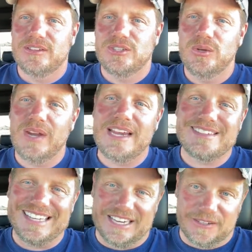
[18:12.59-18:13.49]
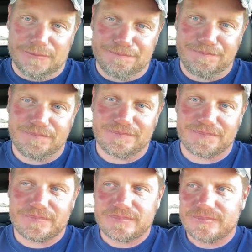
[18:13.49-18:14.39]
Two days later,
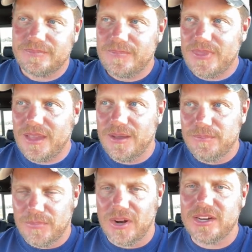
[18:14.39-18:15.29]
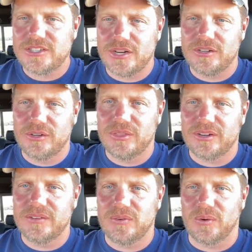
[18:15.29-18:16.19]
Mark at Tundra Doo
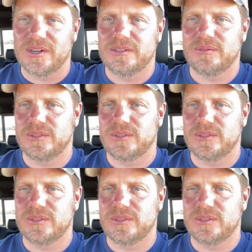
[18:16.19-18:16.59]
thirty-four,